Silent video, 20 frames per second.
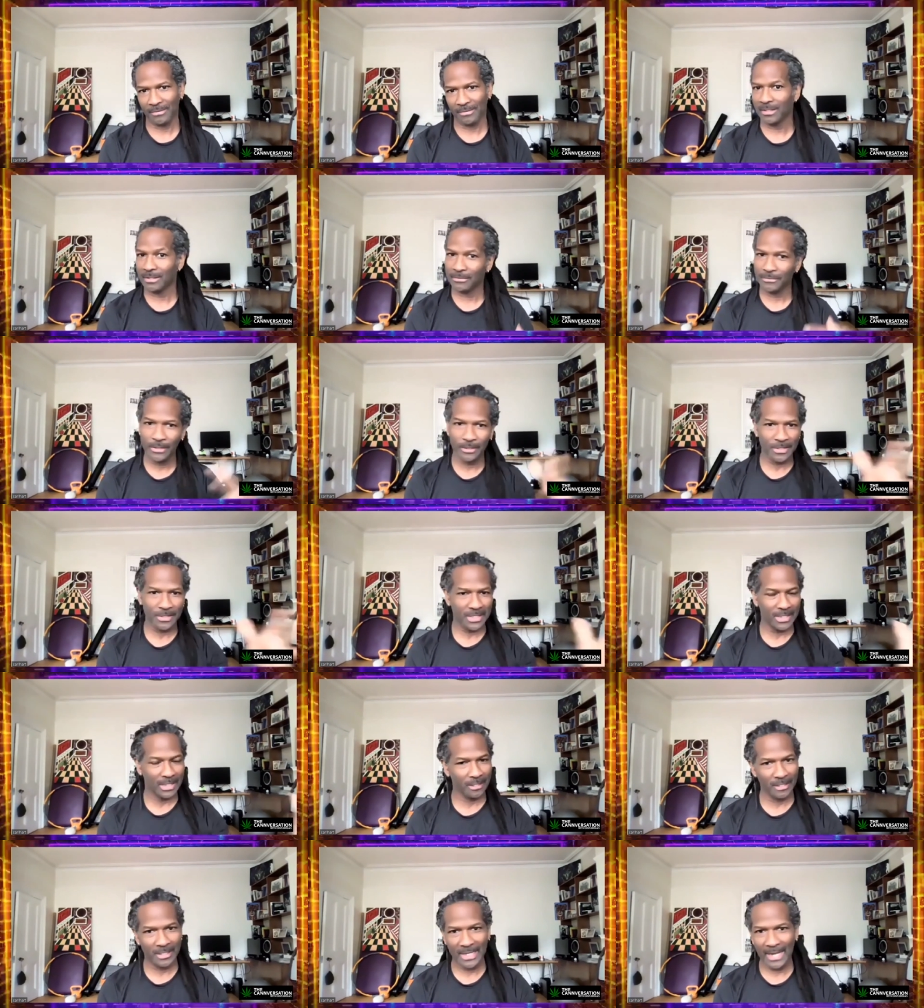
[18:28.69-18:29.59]
Uh, we'll
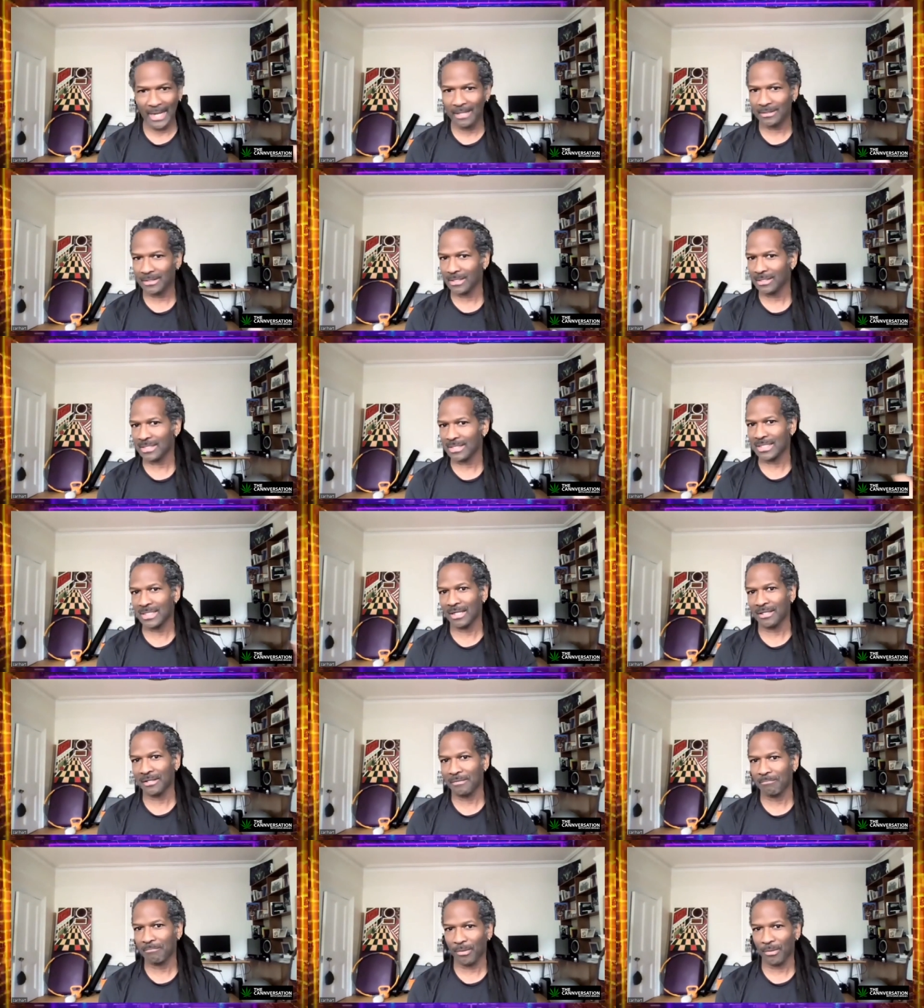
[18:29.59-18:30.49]
send her down to the
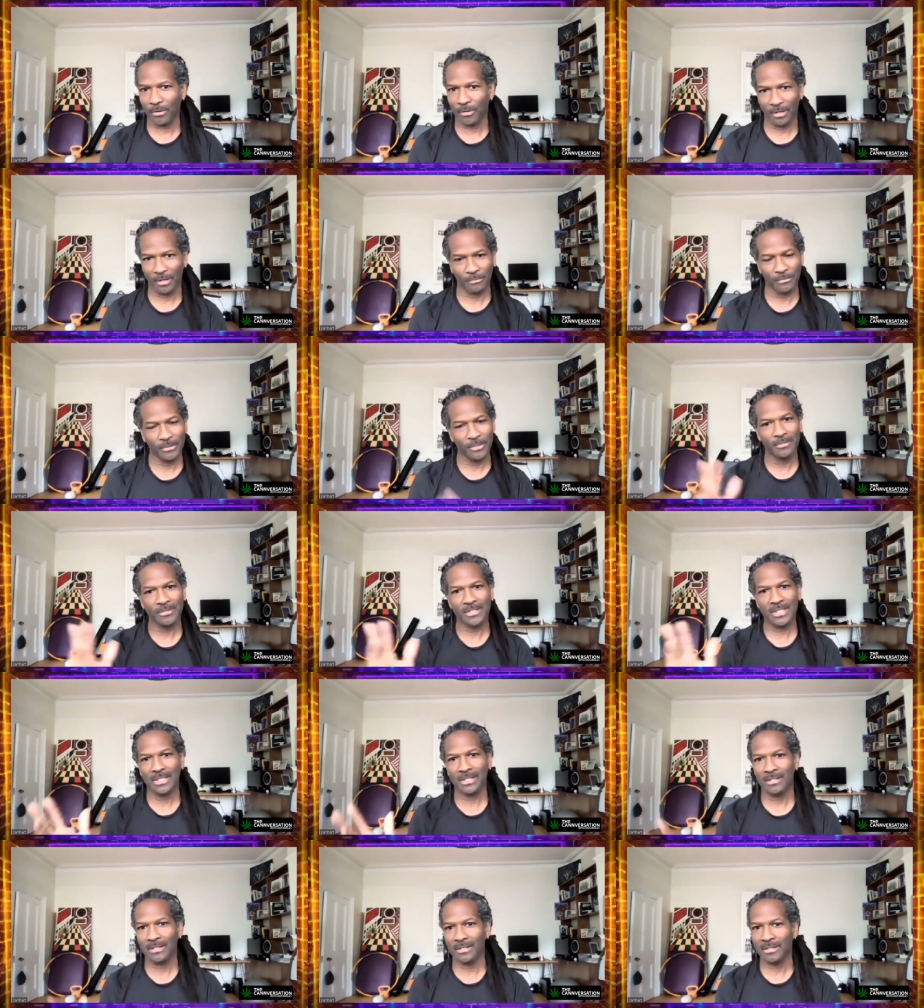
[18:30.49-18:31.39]
southern border. We'll
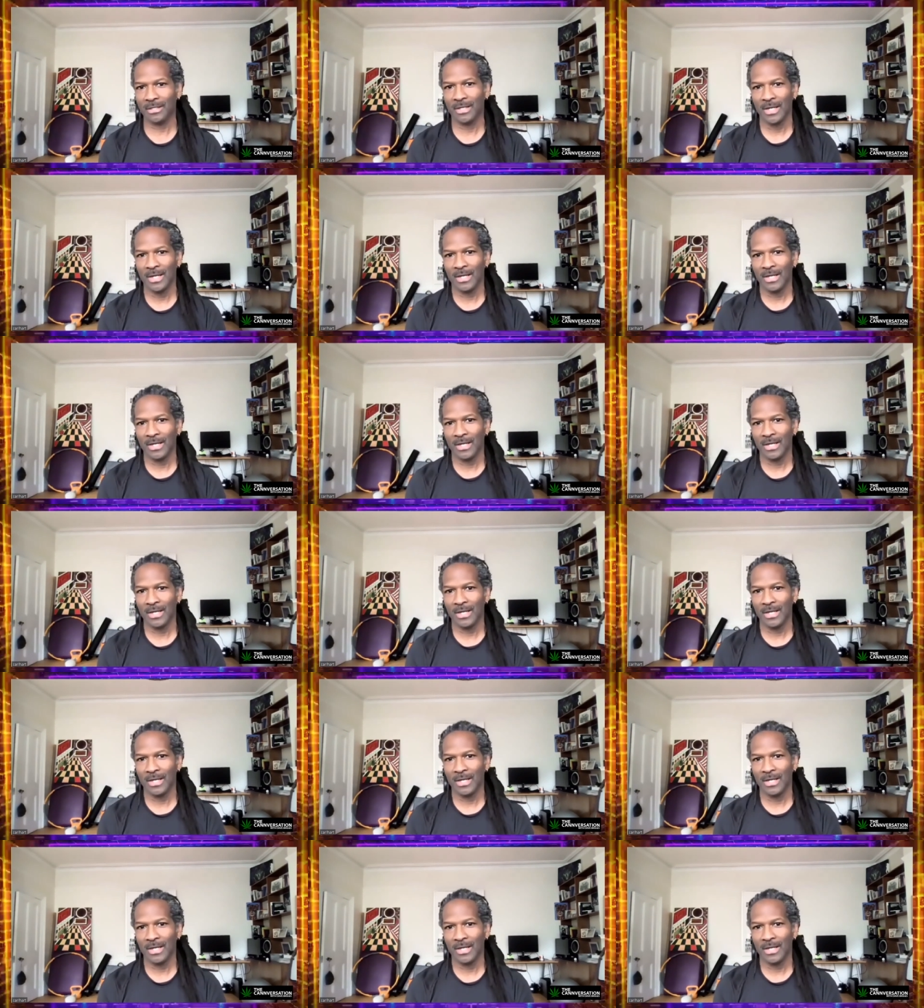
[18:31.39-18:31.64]
send her